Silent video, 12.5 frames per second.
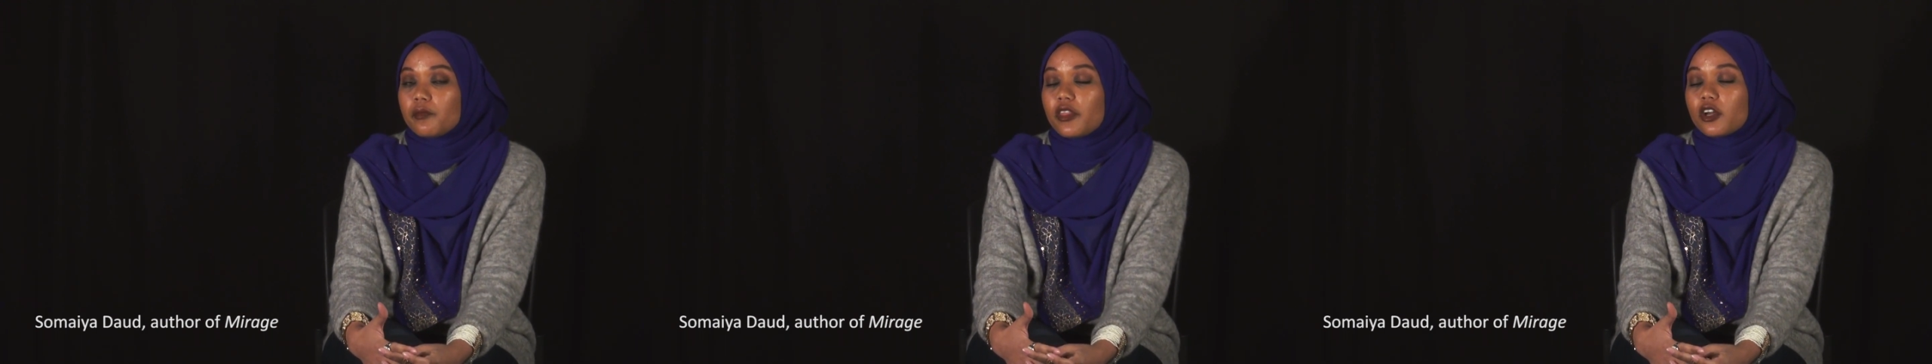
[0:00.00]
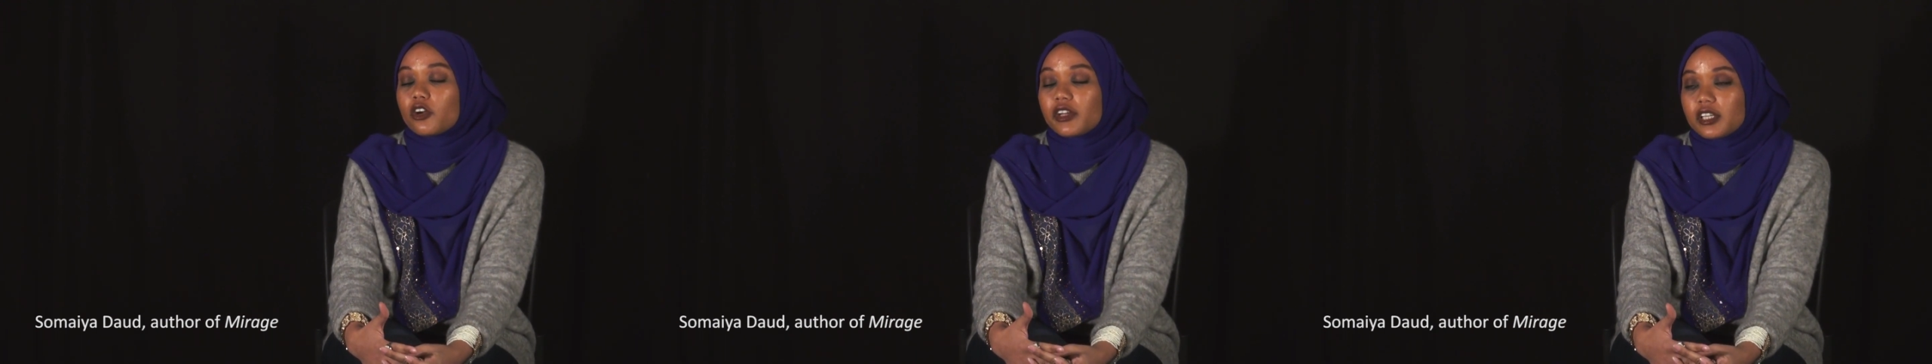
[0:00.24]

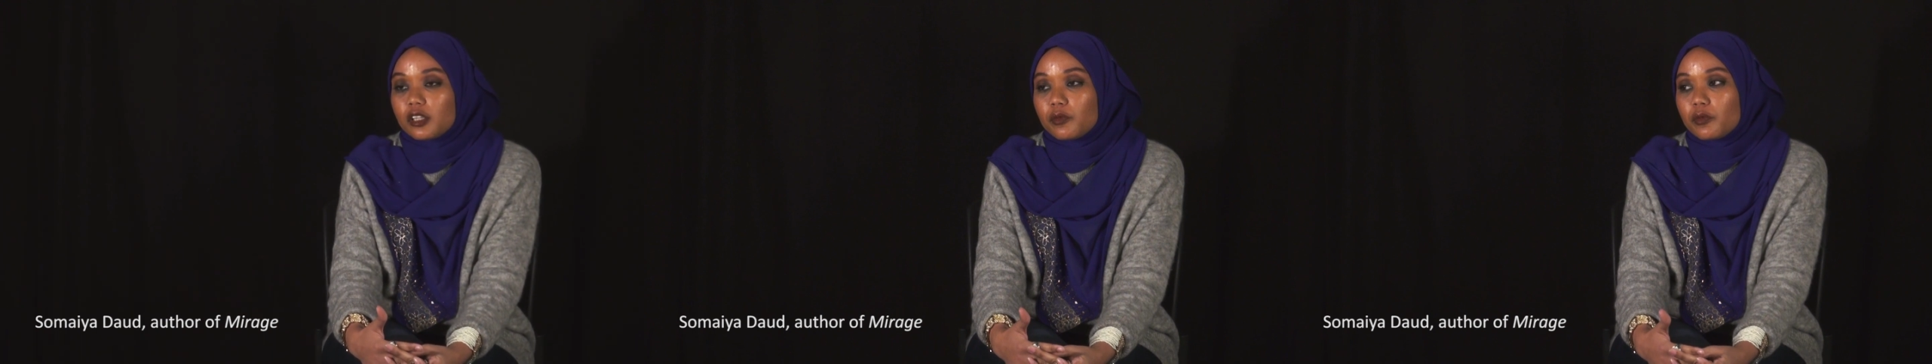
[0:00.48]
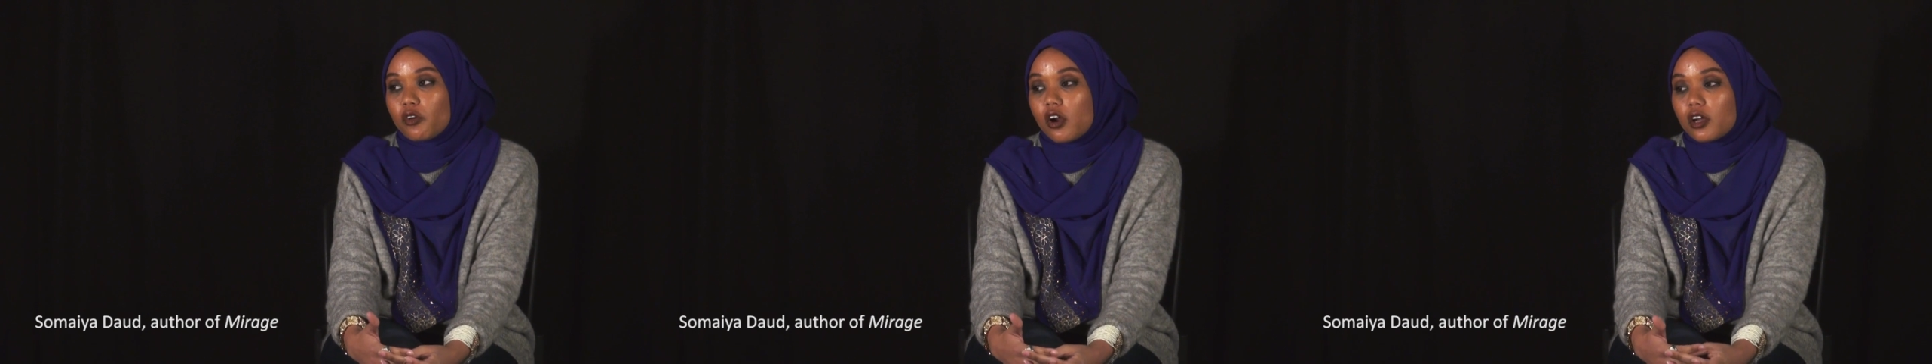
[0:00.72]
the curriculum
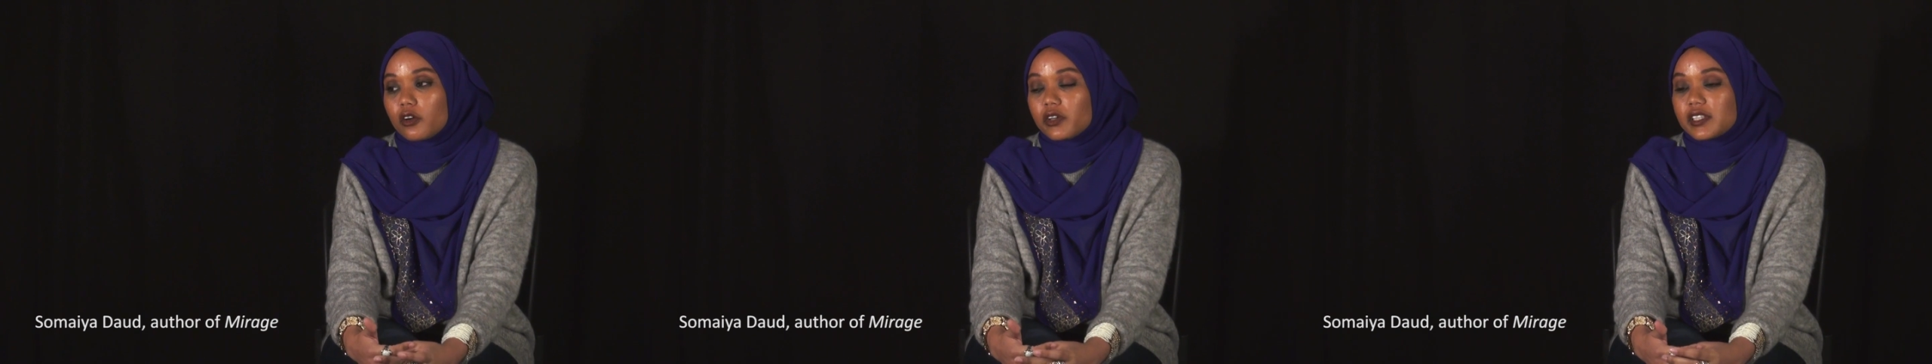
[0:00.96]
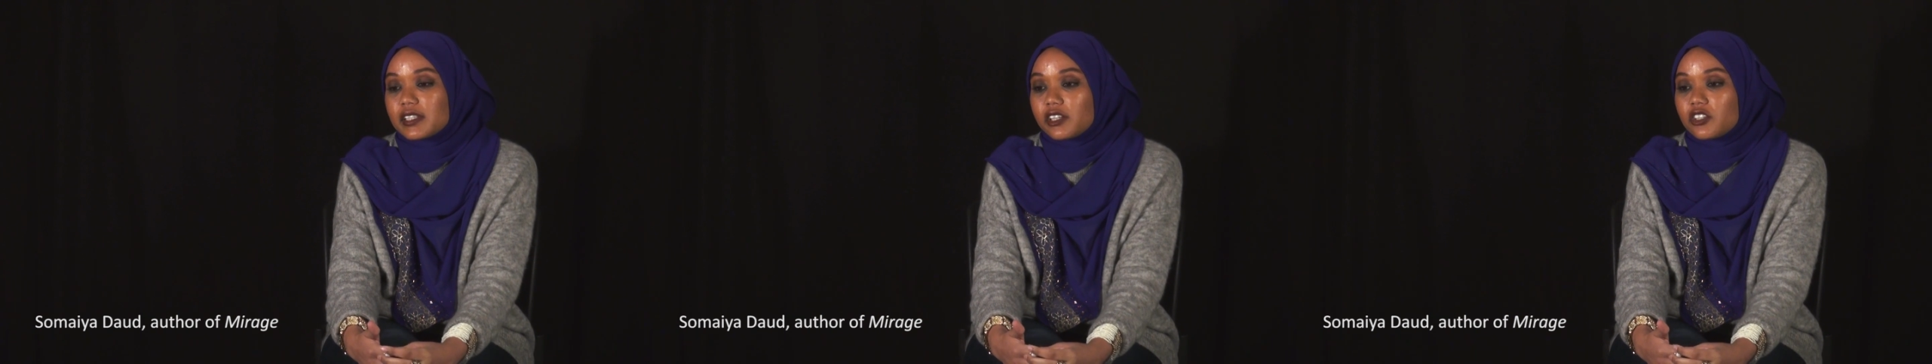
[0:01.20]
in Morocco
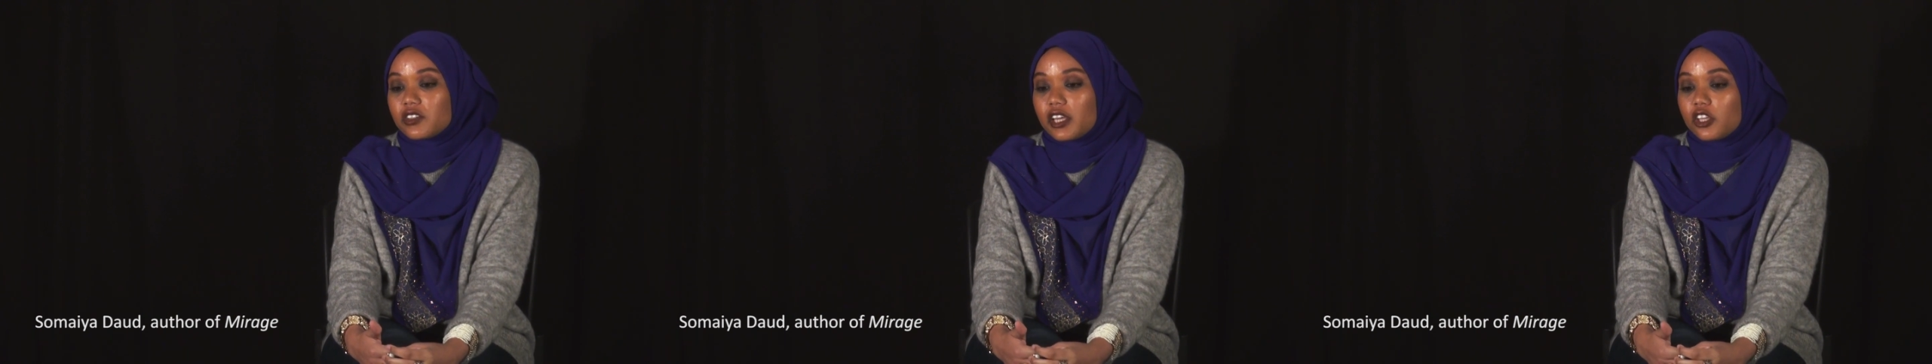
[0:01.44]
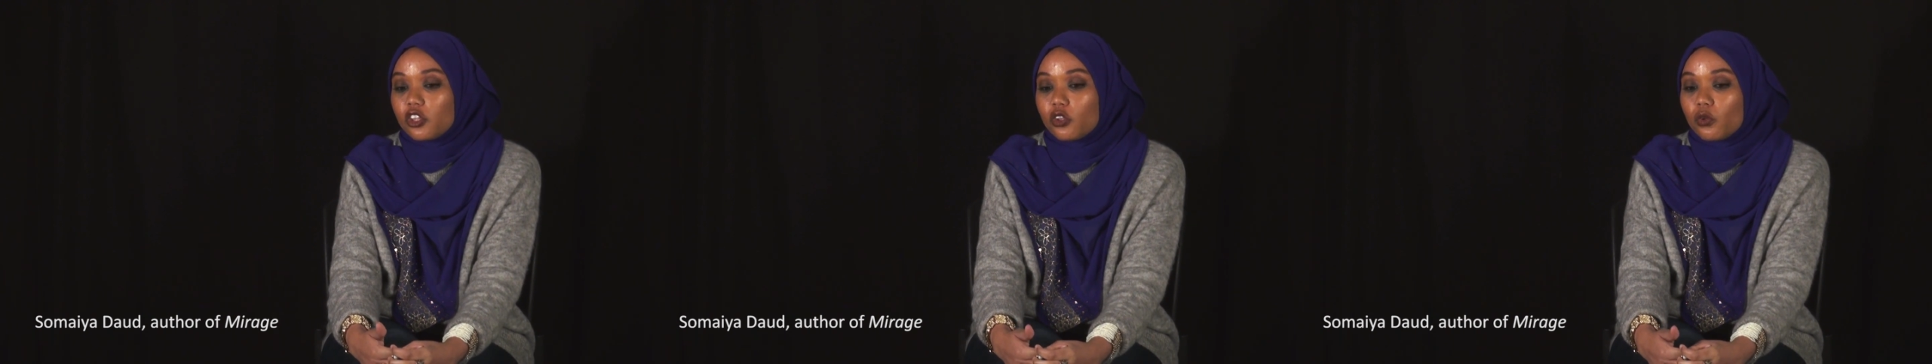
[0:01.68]
is such
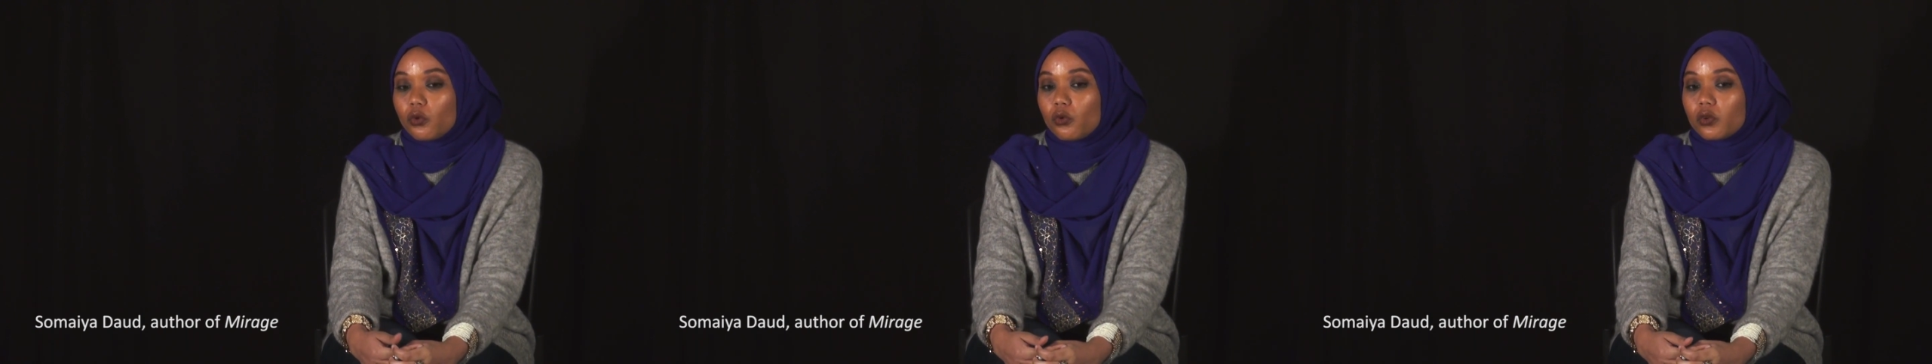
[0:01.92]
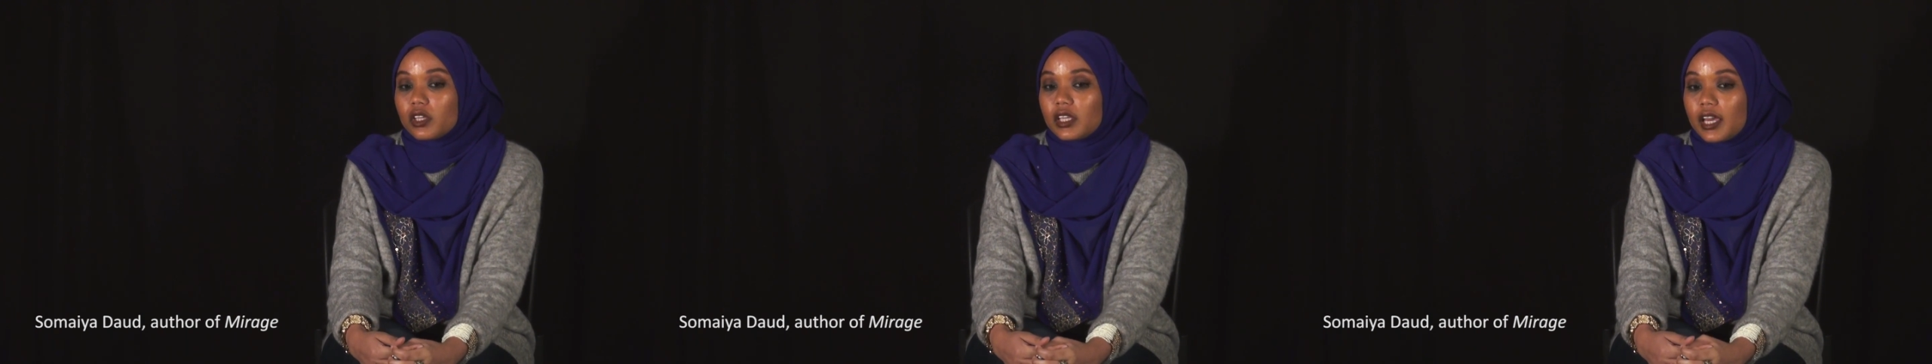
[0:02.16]
that
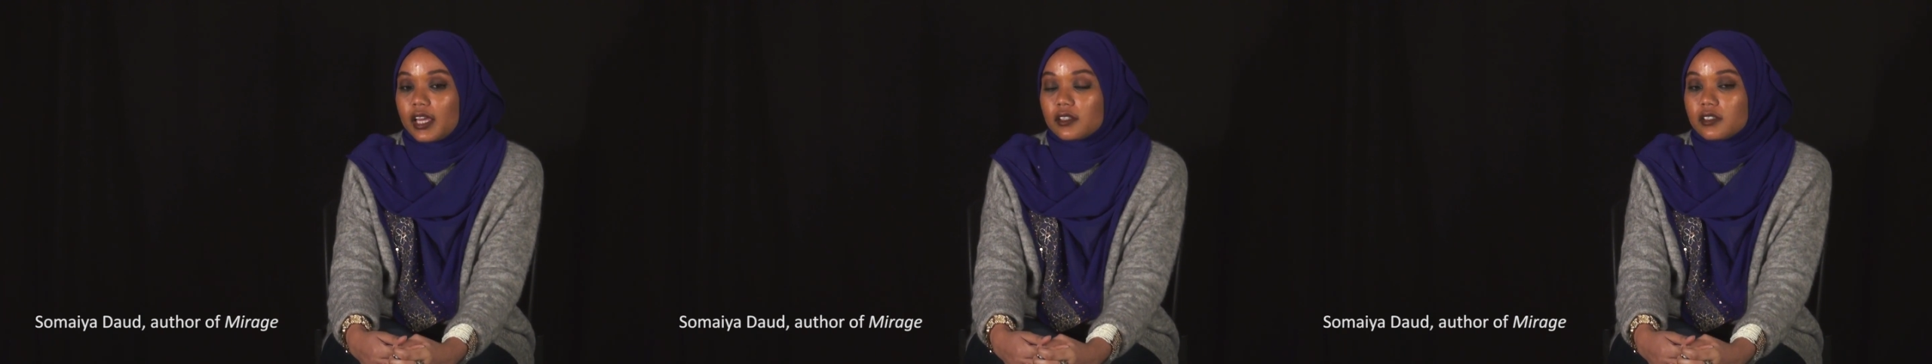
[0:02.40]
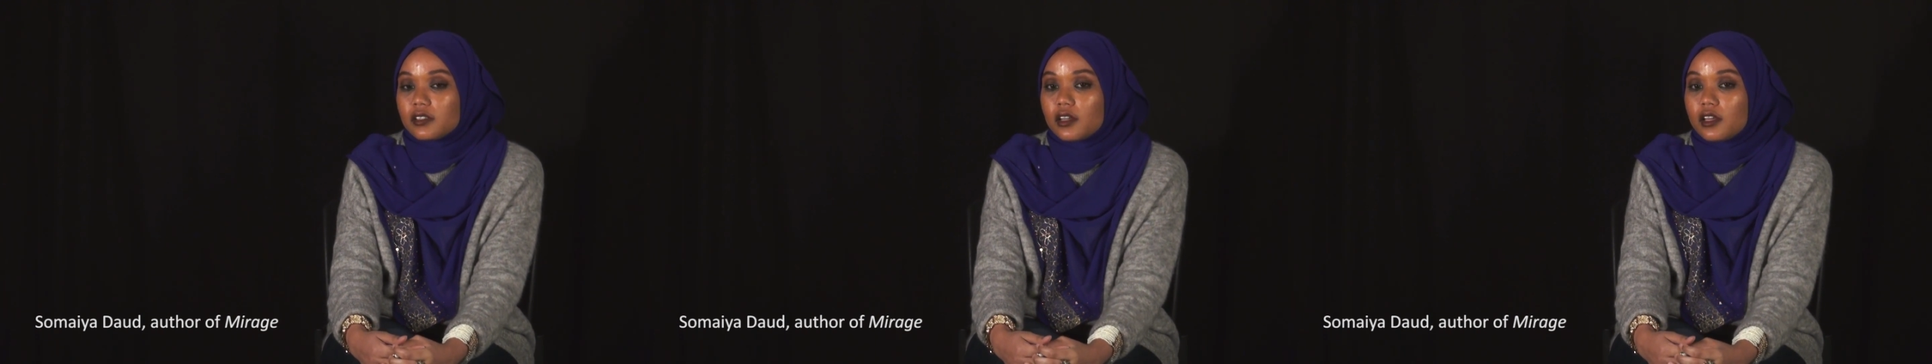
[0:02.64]
you
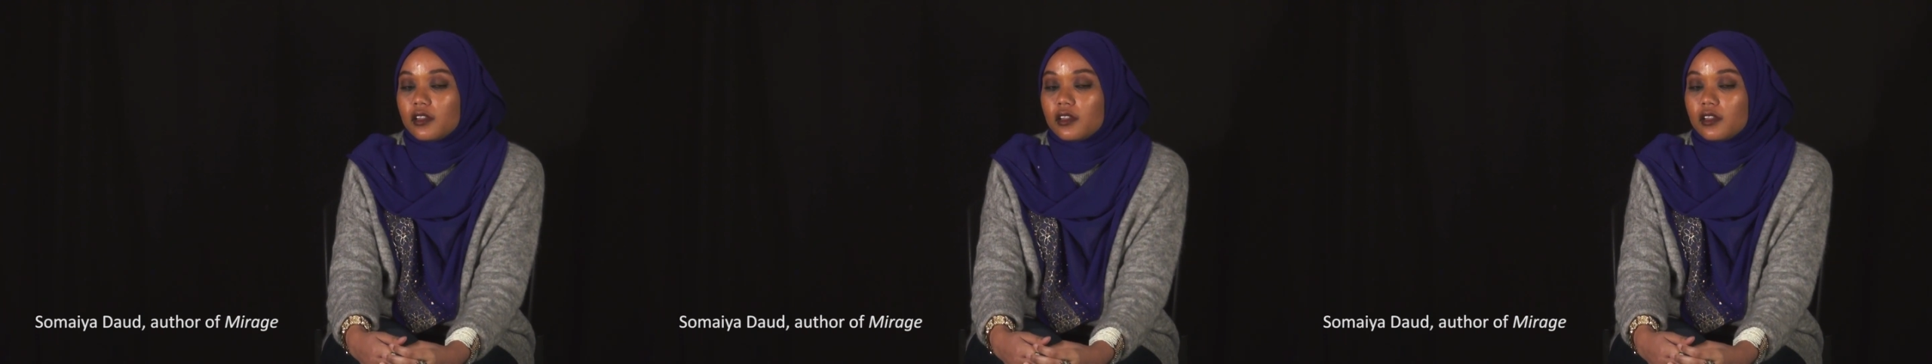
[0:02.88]
get